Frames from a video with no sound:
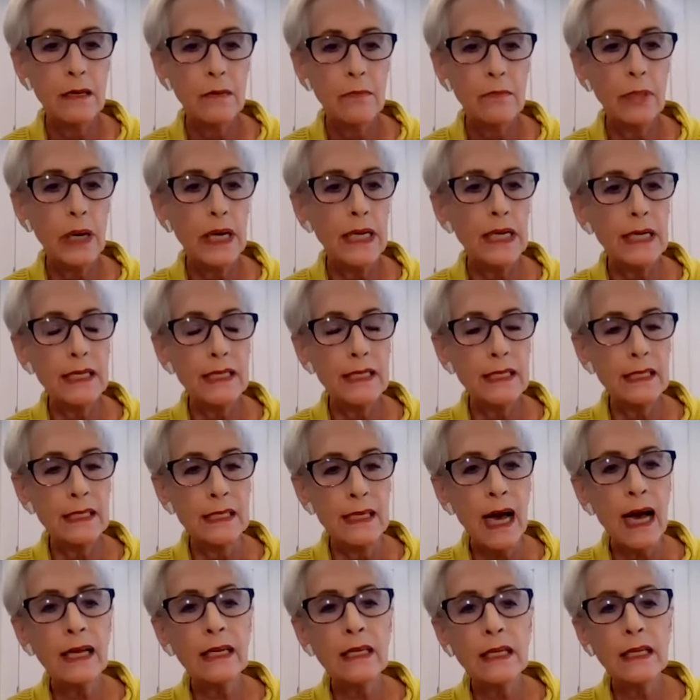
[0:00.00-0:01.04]
but it is
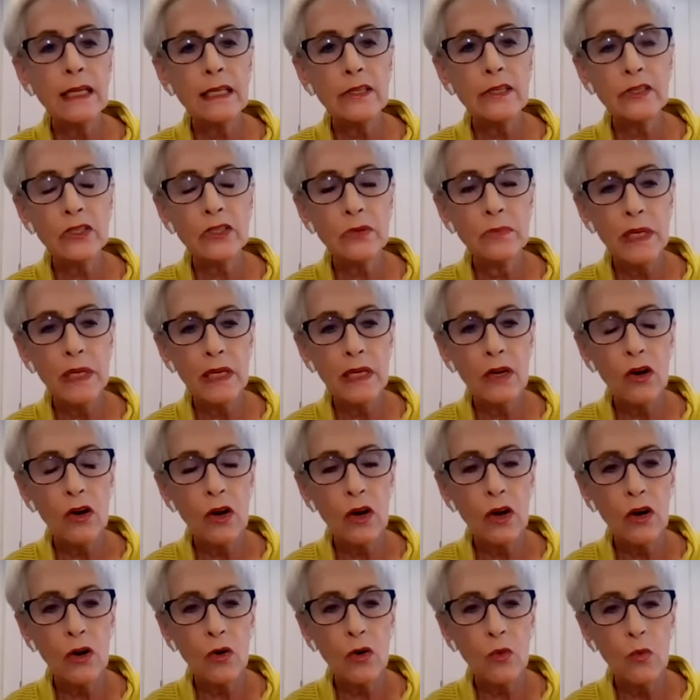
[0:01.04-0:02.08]
not clear to me at
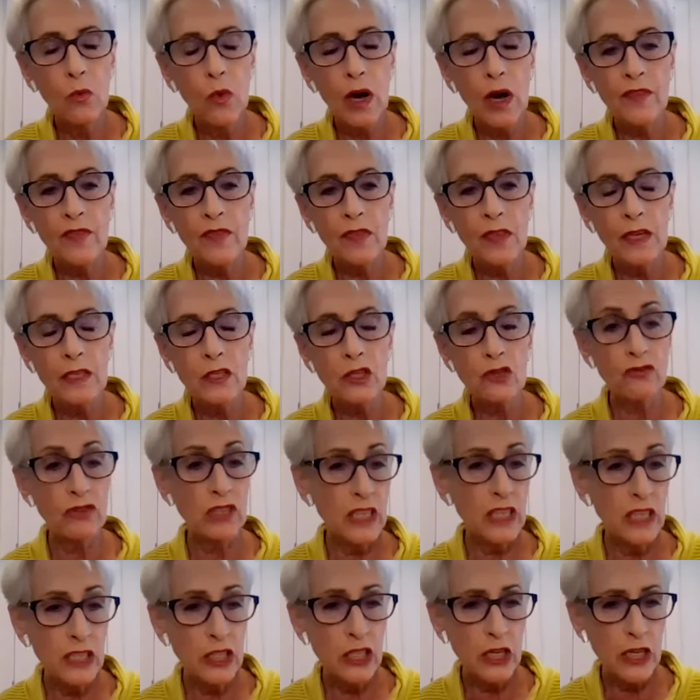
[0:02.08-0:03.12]
all what the
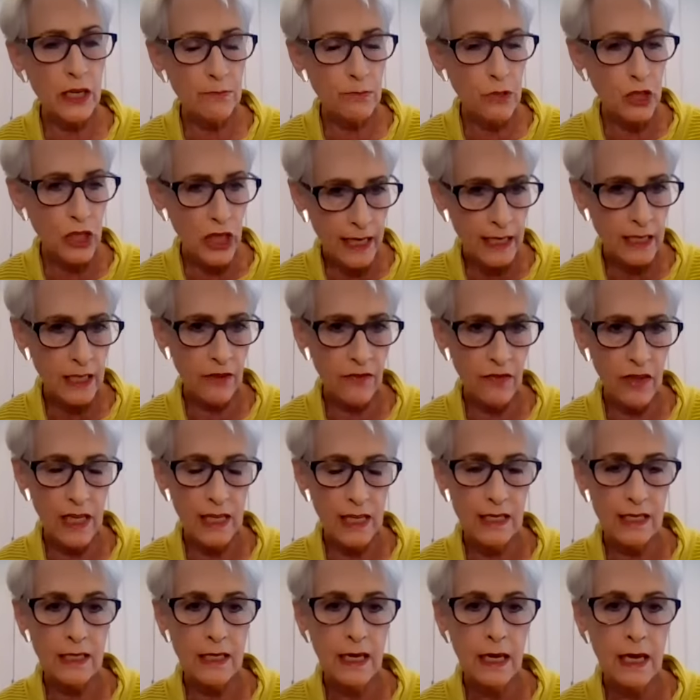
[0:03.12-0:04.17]
strategic objective
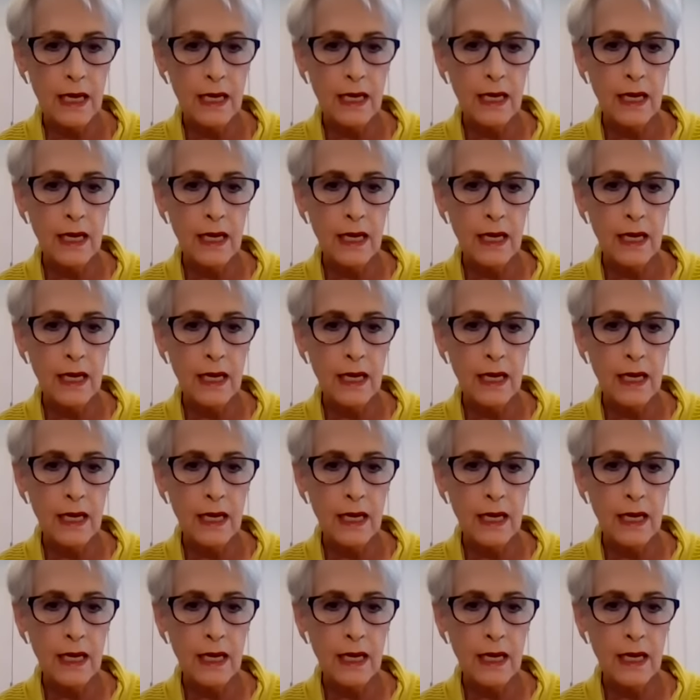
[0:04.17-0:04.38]
is.